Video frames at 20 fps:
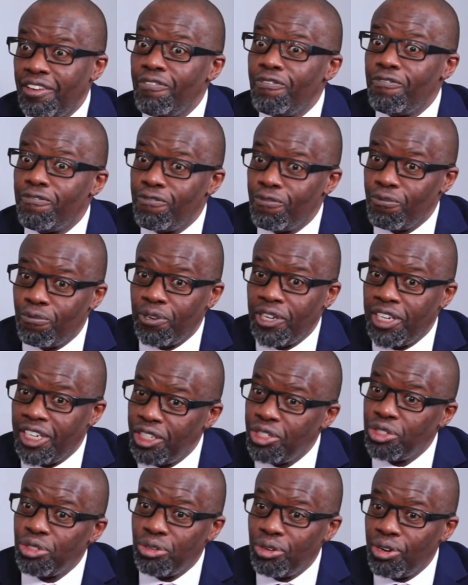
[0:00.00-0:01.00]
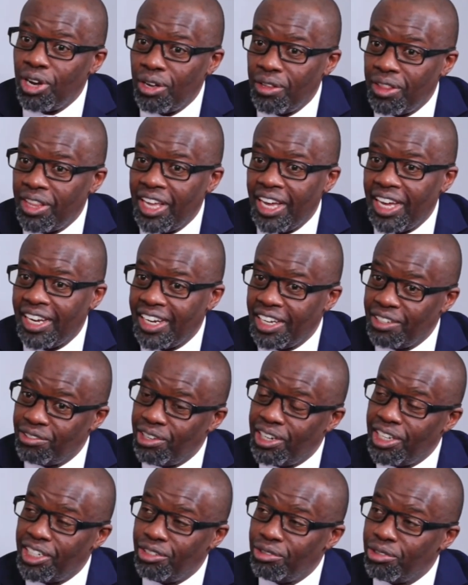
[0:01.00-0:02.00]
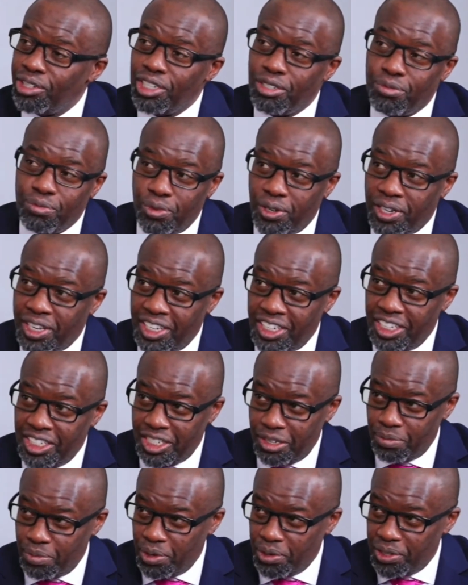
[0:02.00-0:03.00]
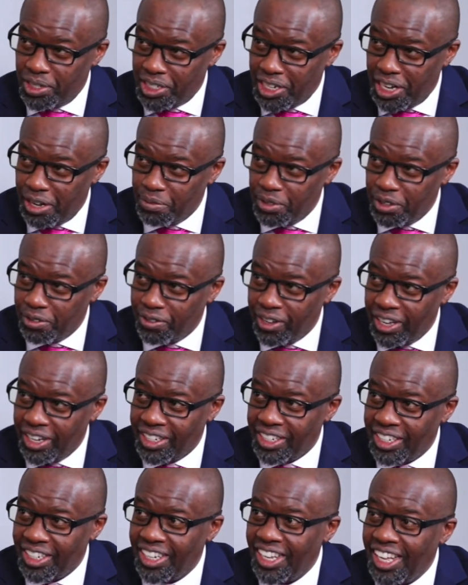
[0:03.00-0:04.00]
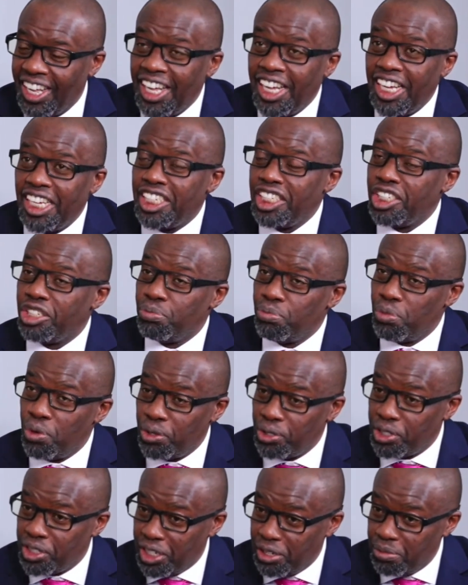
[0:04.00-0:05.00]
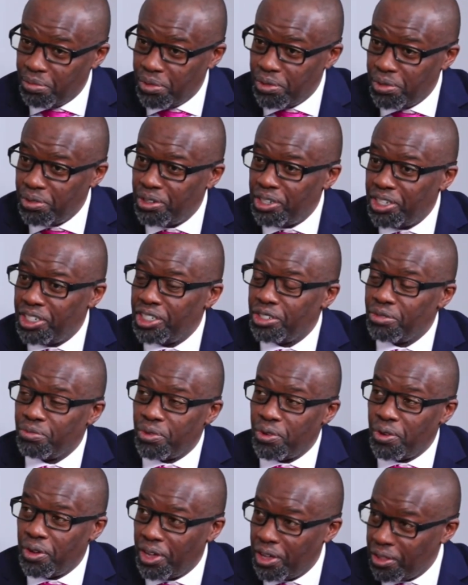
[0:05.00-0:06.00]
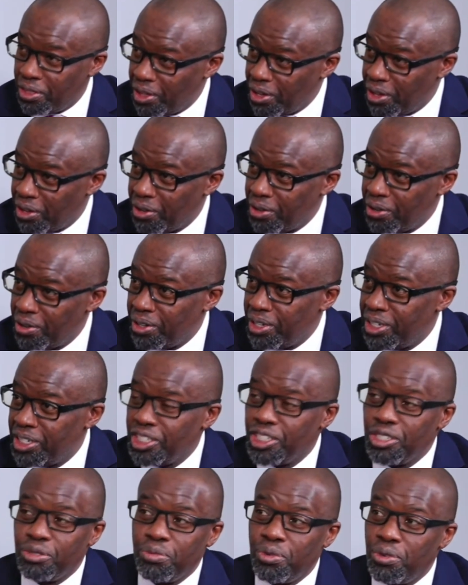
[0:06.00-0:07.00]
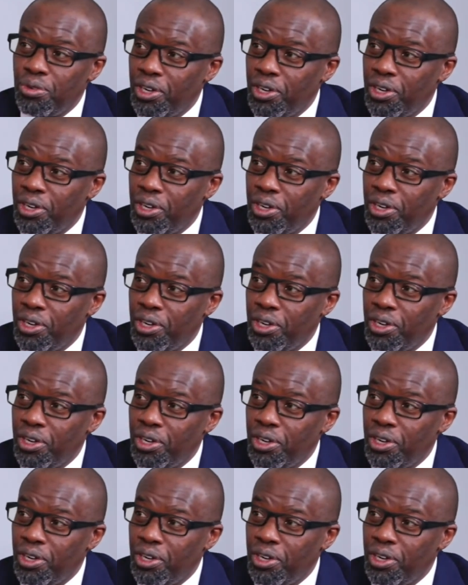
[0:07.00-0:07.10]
if we need to go out there and actually educate more Kenyans about Islamic funding, it is more stable, it is more ethical, it is